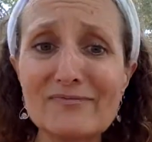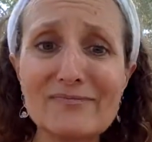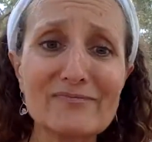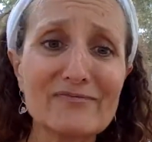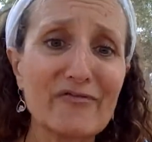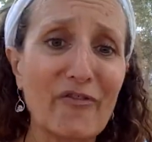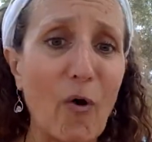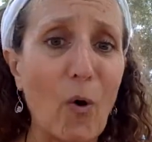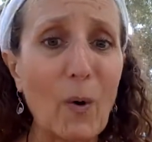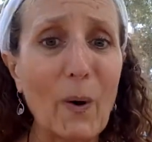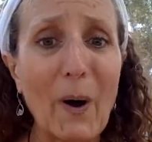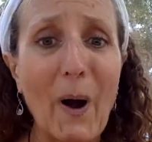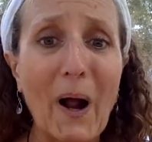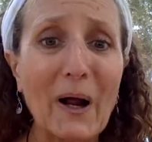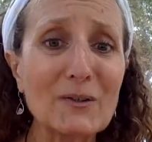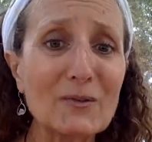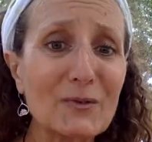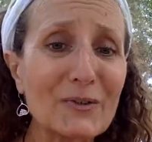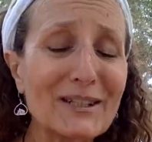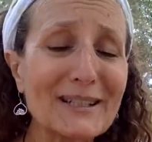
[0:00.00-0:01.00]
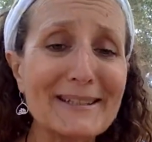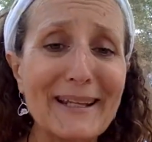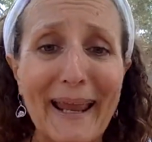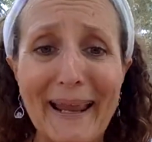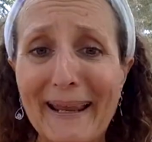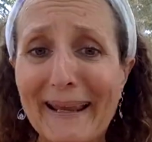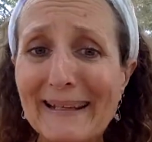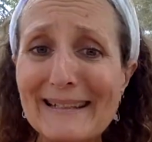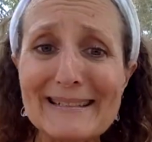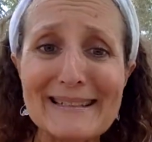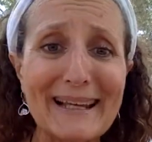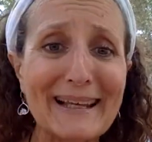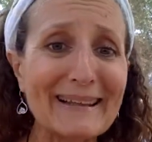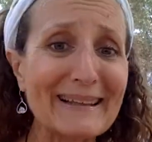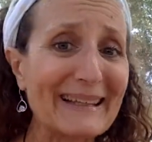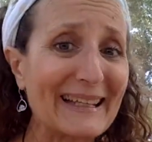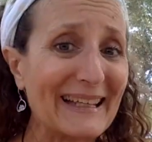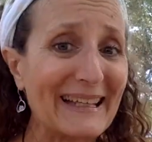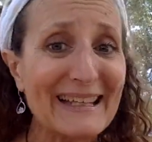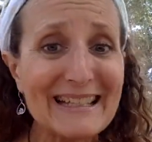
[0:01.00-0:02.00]
400 days at
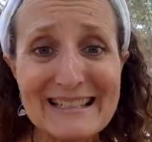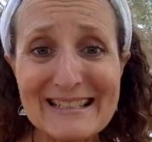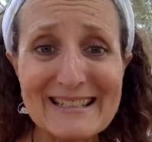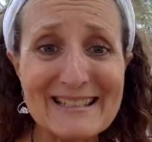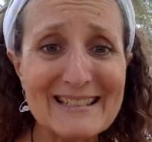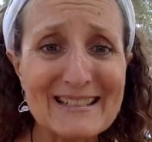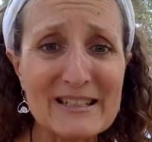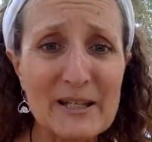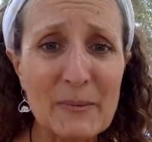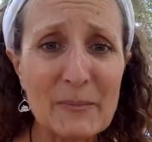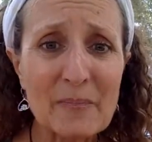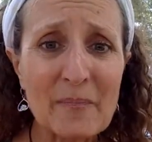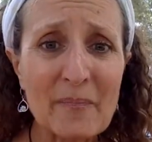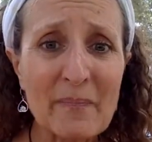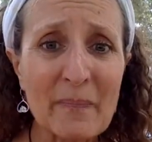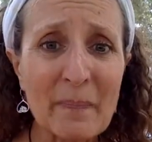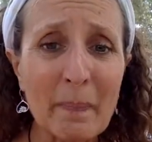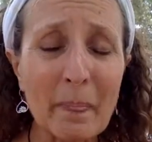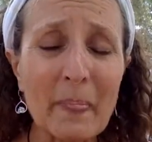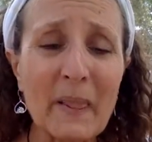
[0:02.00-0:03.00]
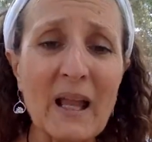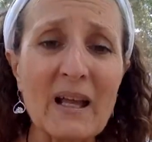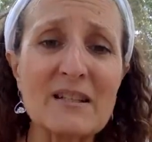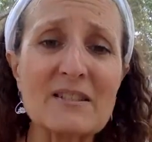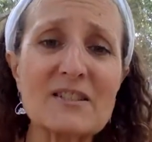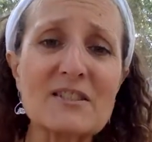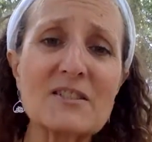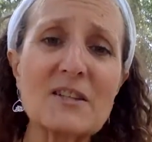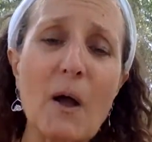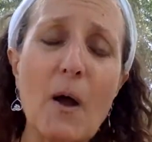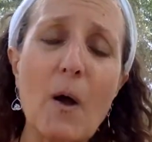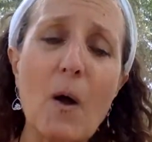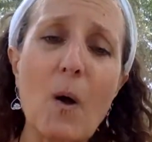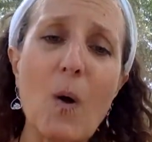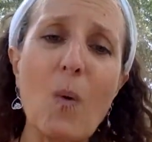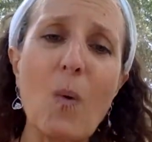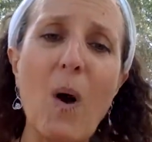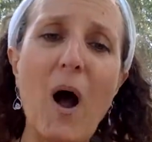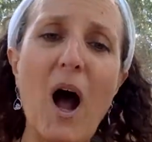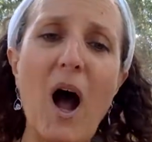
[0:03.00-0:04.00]
least.
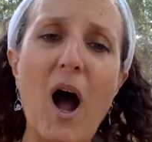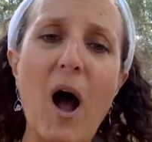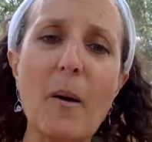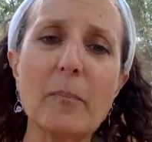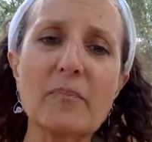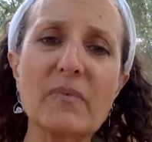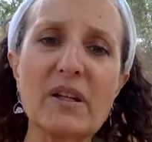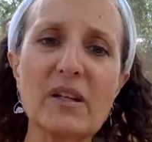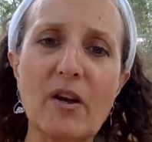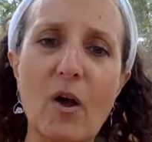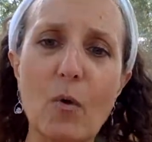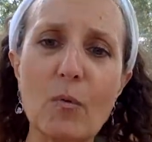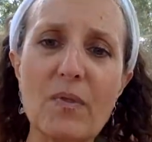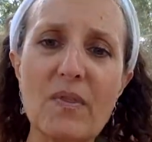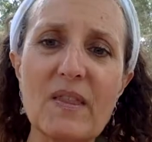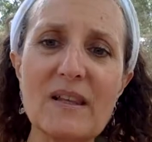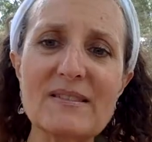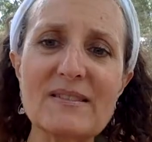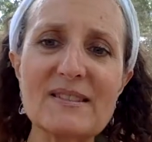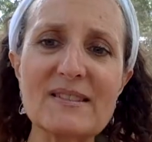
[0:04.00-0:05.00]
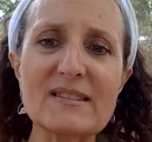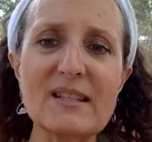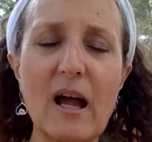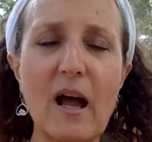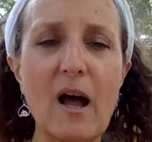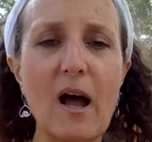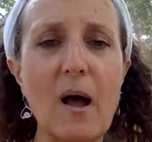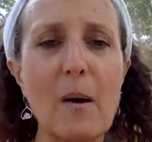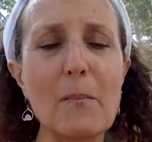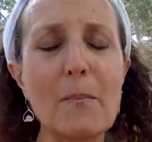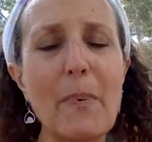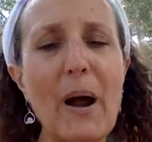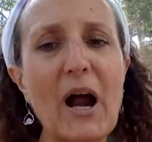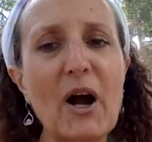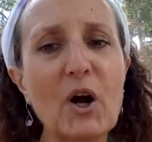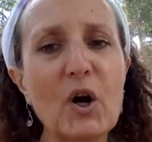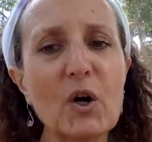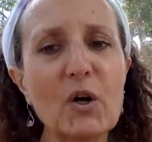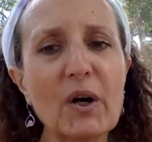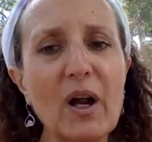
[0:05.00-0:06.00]
So, this is
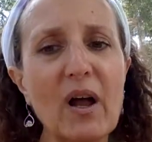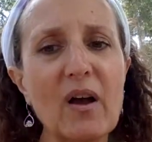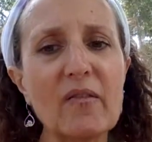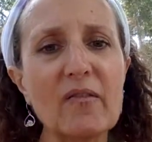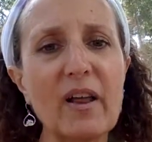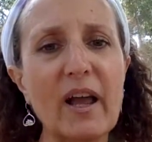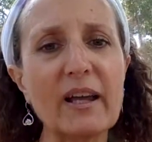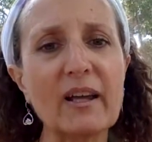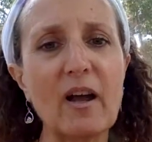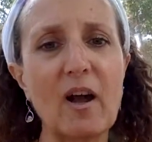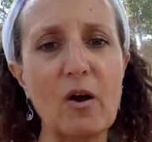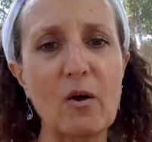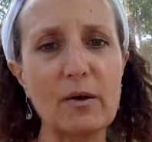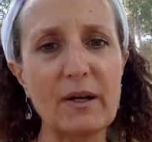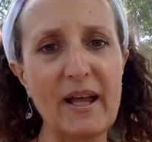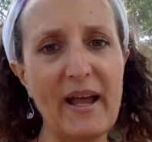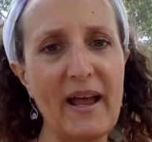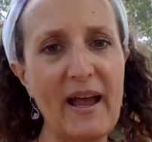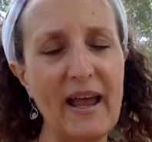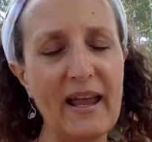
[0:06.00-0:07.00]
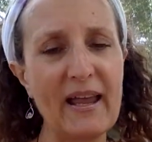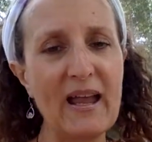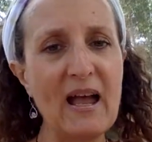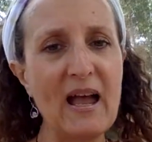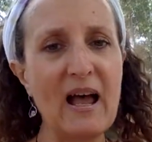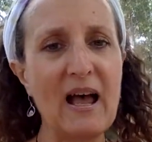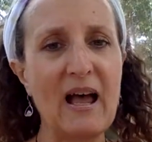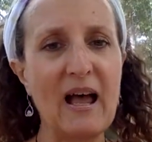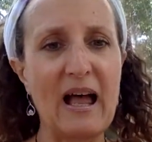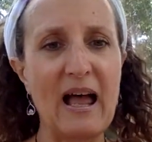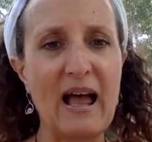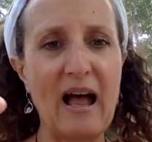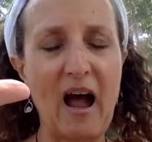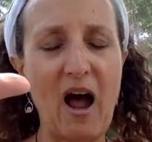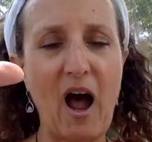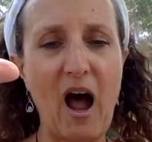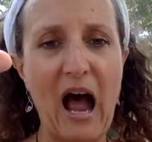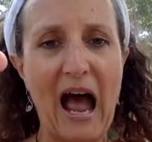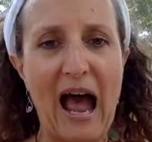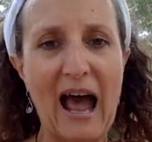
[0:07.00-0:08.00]
part of like, okay,
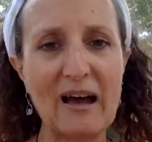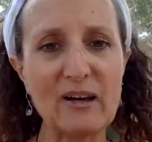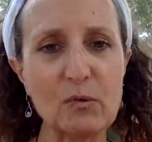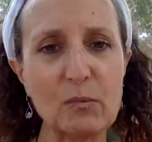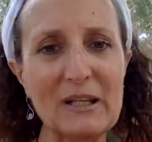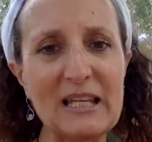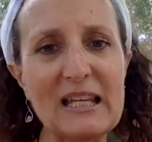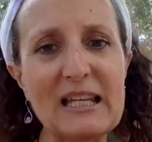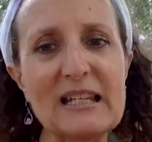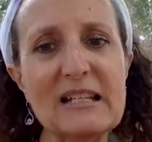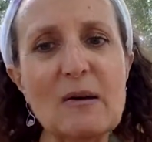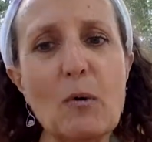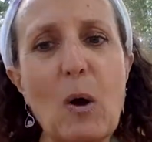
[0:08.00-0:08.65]
how do we